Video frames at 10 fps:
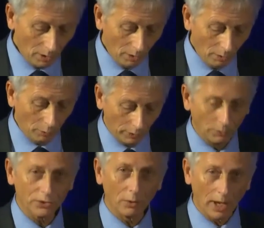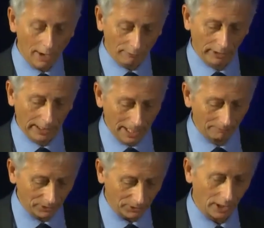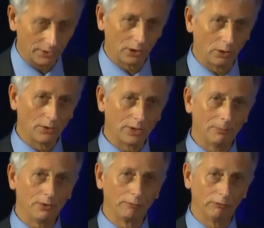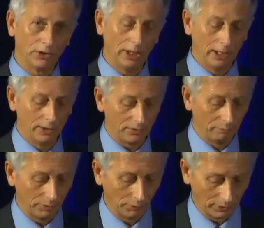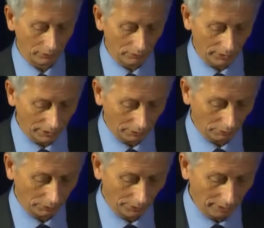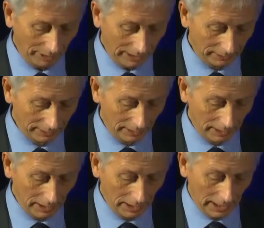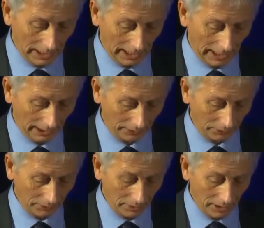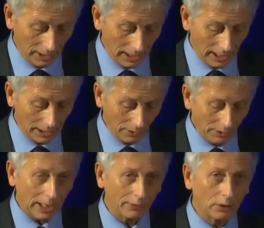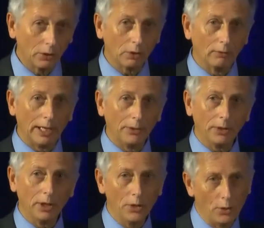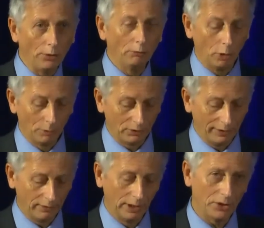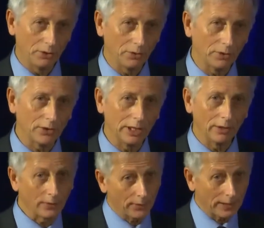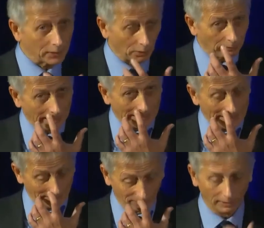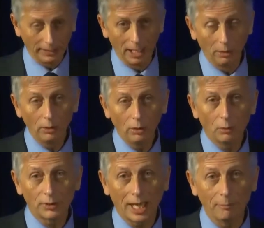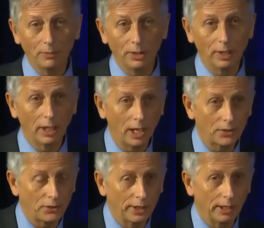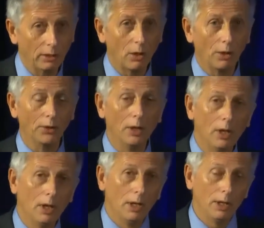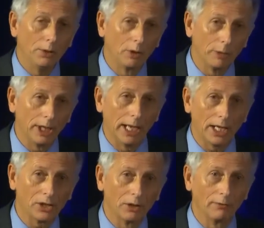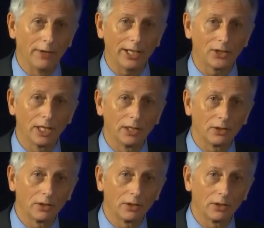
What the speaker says: We also have really emphasized the concepts of resilience and building strategic autonomy. And you only have to look around at non-raw material issues to see that things are really different now. Look at what's happened in the last year on European action on vaccines,